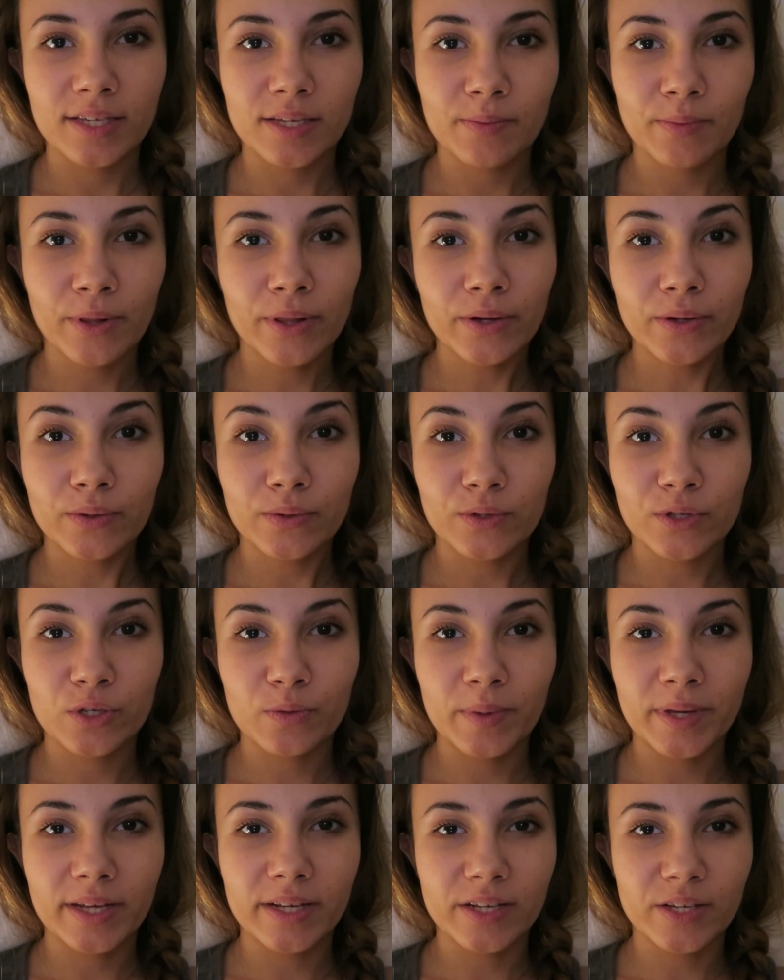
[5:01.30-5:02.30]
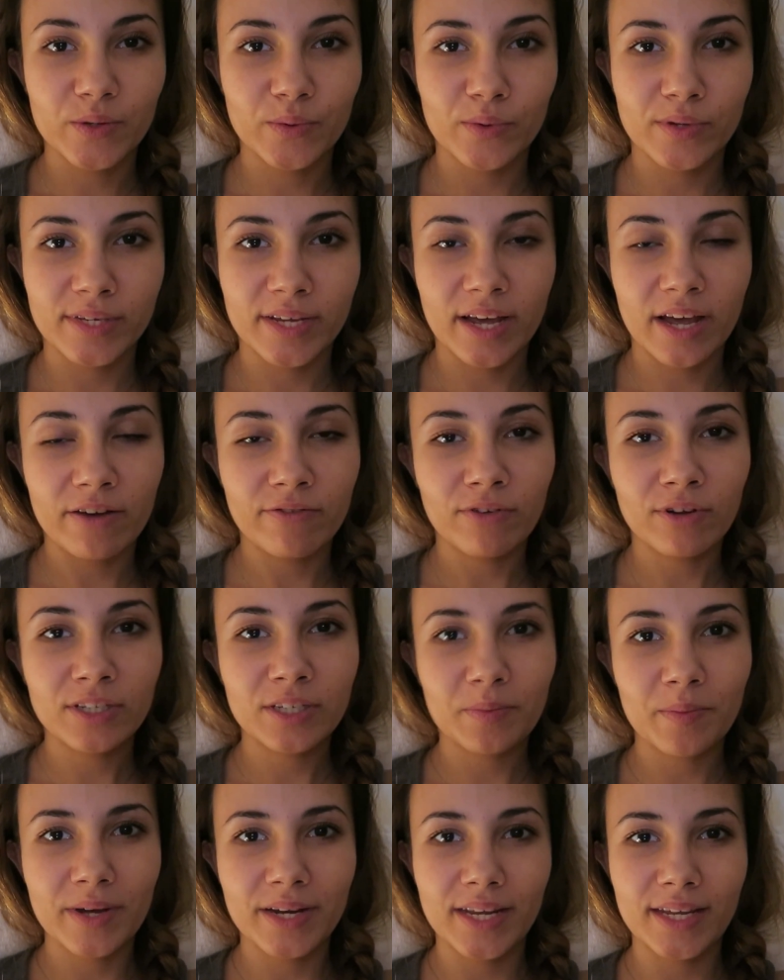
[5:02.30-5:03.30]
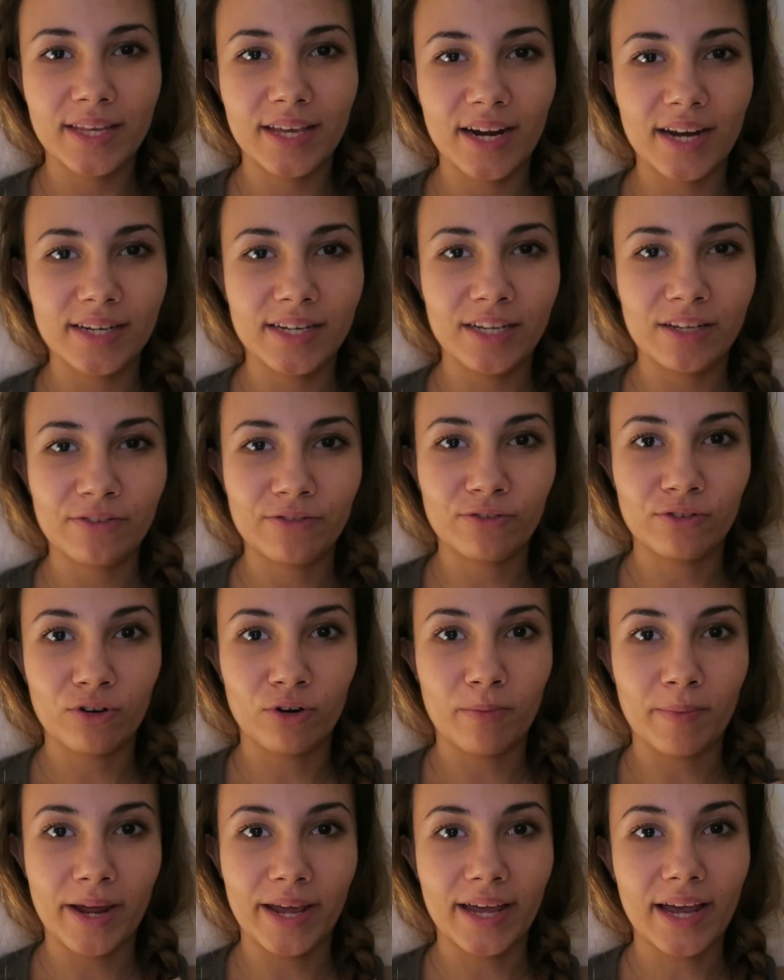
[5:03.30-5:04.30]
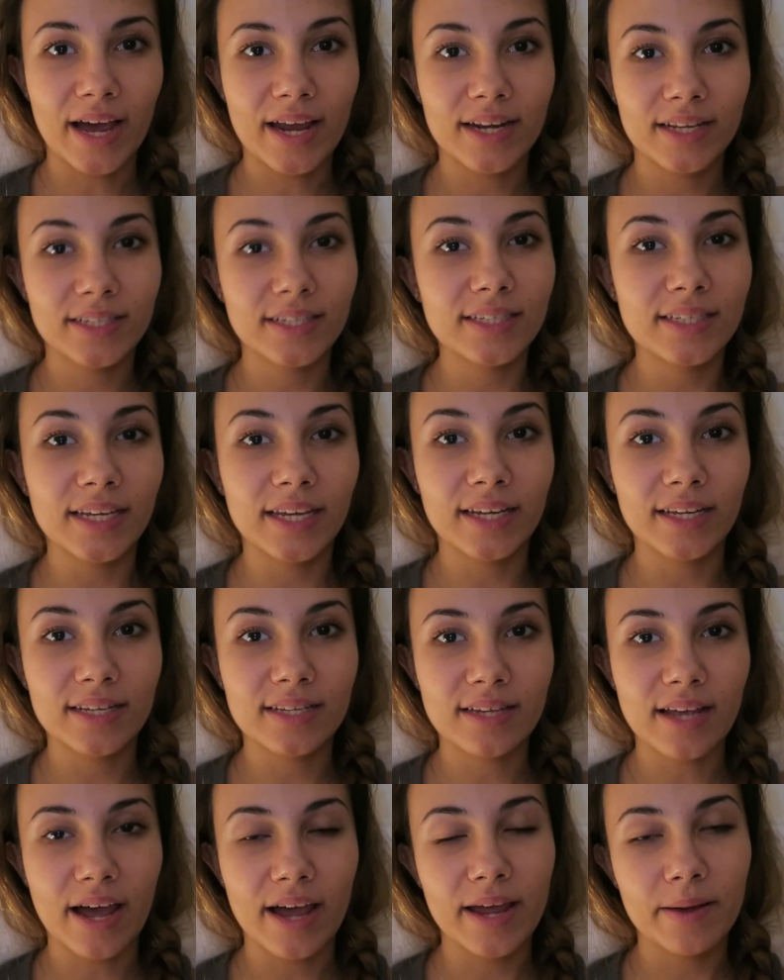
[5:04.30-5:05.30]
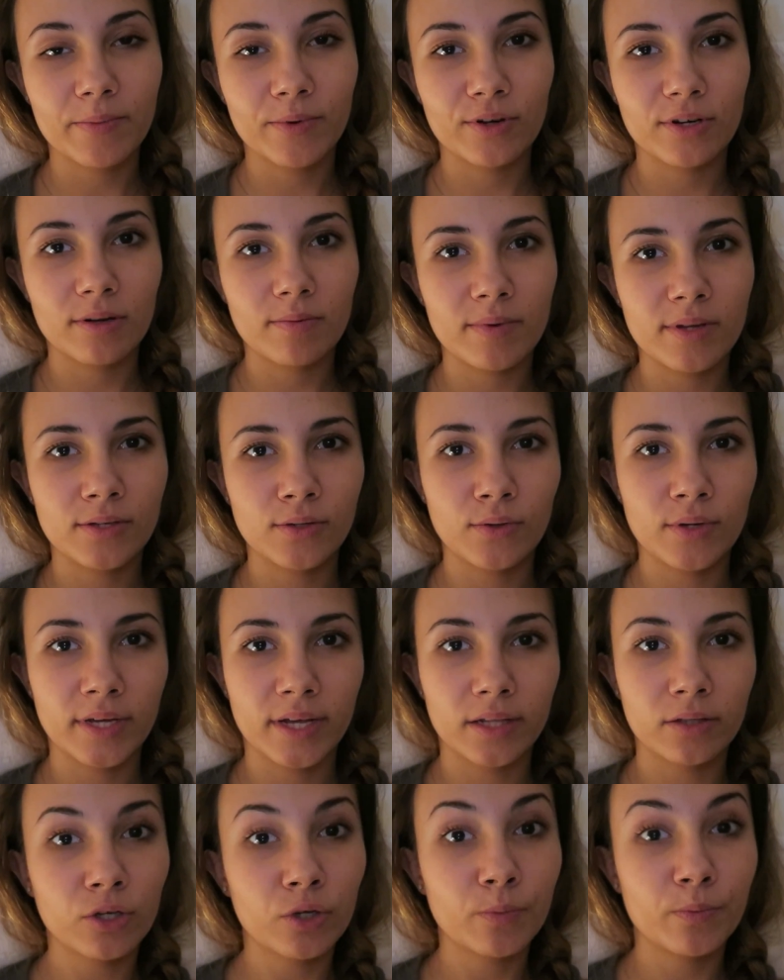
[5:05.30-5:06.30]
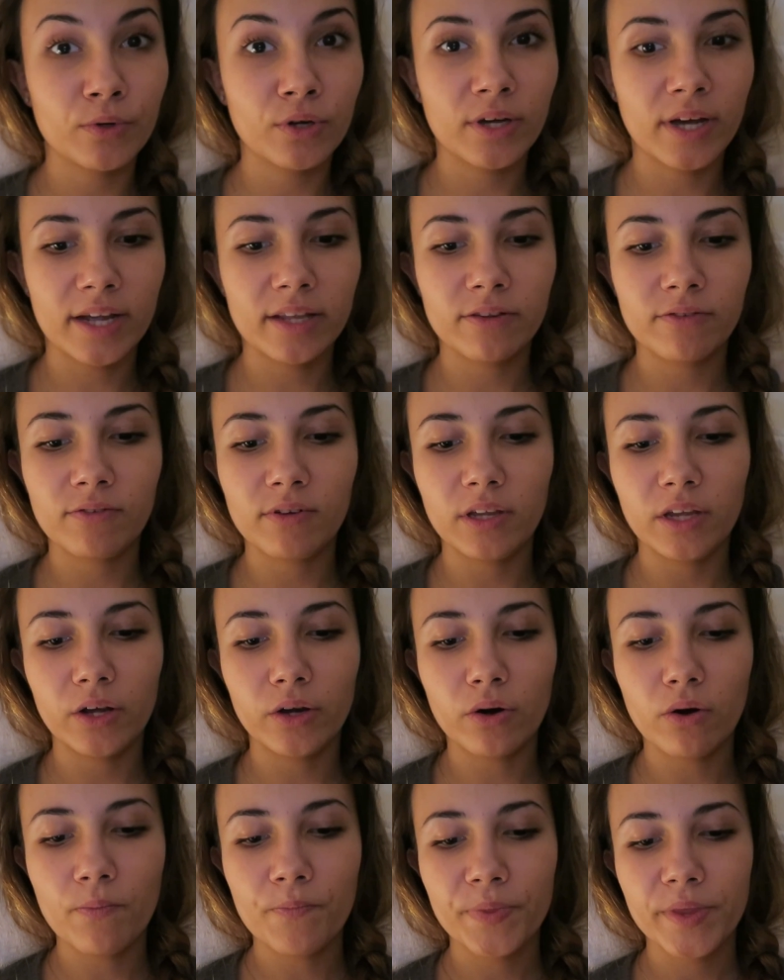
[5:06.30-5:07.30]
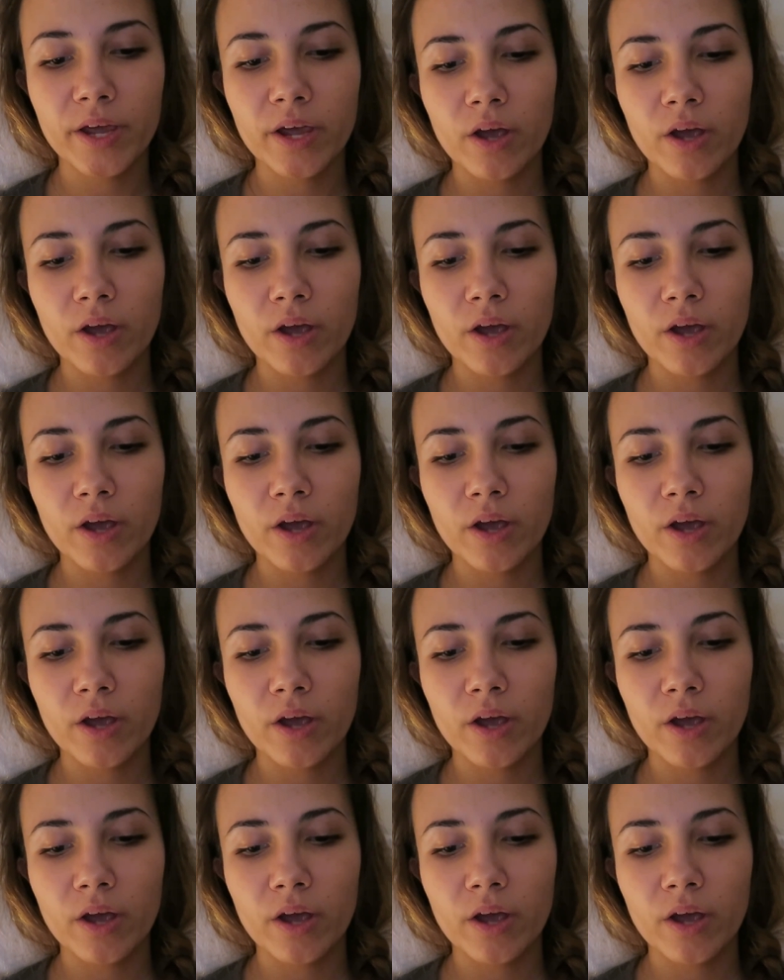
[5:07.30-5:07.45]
at some clothes because once I have all the money that I need for my Canada ticket I am going to be doing a lookbook kind of video